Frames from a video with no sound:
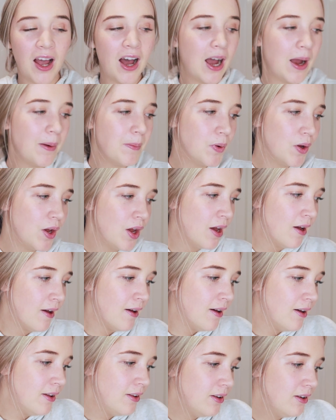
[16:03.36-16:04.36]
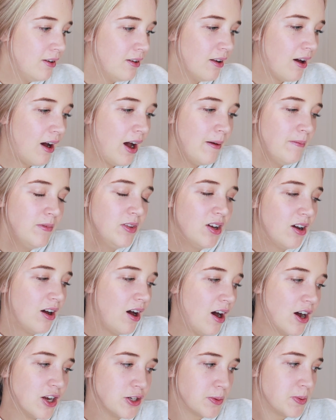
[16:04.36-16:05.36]
I'm
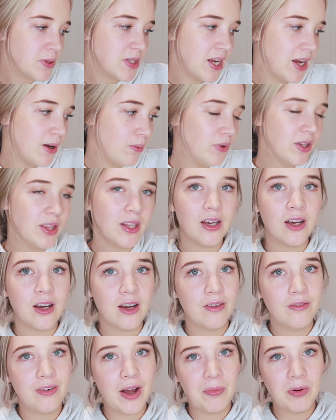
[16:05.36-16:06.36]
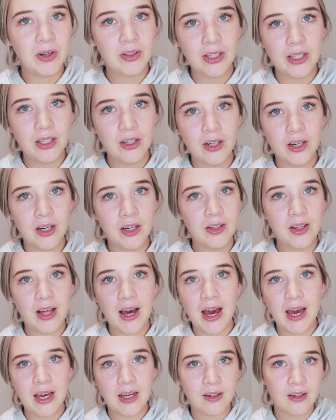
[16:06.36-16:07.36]
not 100% with the fabric lingo.
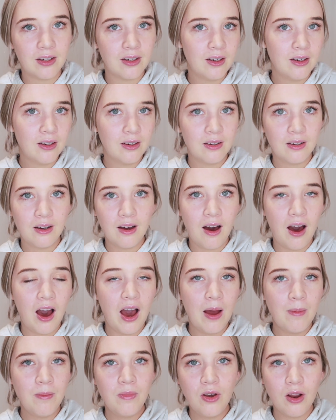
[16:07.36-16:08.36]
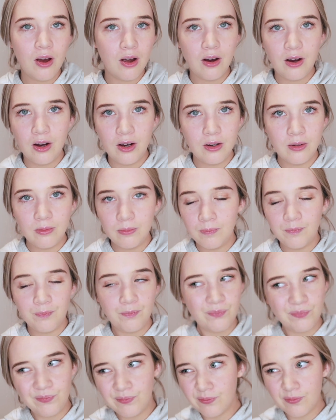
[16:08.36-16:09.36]
Like, I'm no,
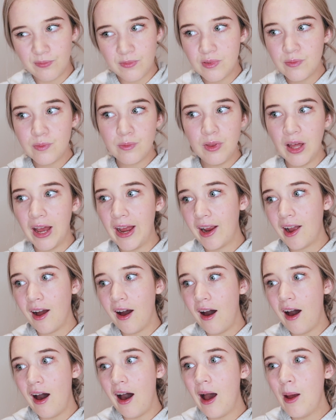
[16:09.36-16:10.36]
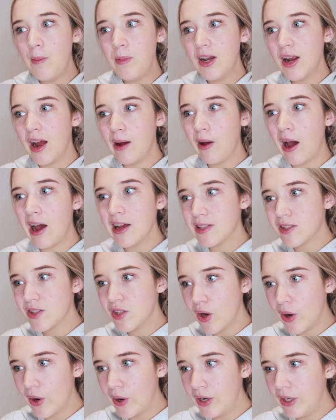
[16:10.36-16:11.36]
like, I mean, I
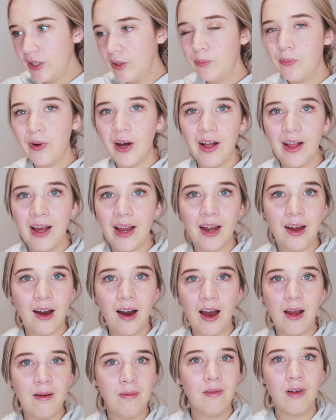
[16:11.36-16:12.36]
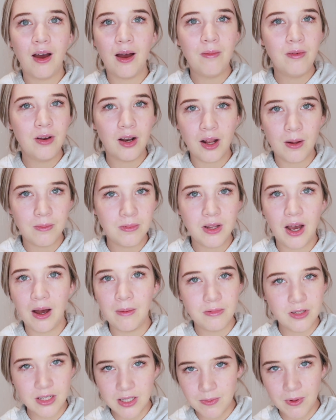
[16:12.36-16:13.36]
sew, but like, I'm not
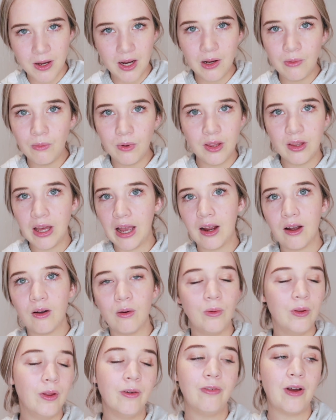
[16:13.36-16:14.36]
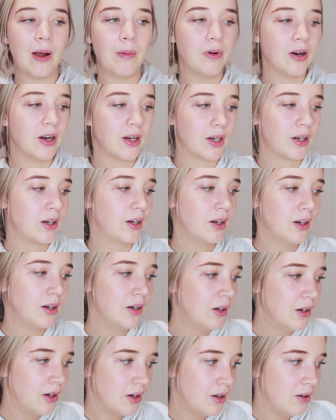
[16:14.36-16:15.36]
up to speed with like all the fabric
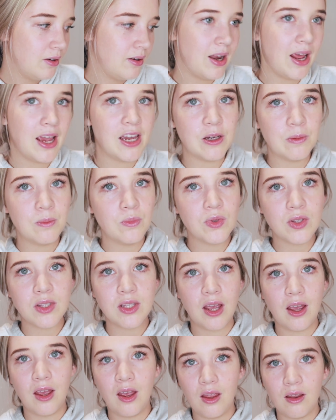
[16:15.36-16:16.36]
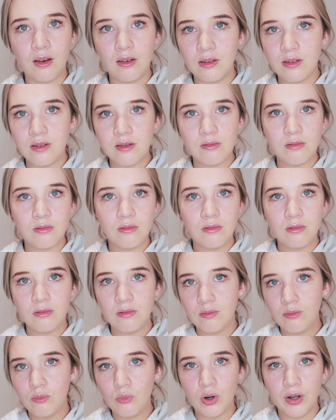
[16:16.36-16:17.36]
names and
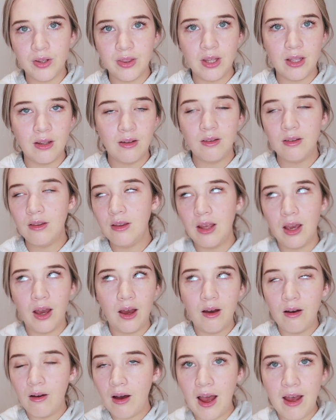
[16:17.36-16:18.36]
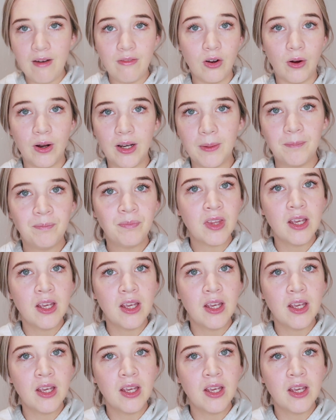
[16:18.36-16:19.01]
what the, yeah, I have no idea.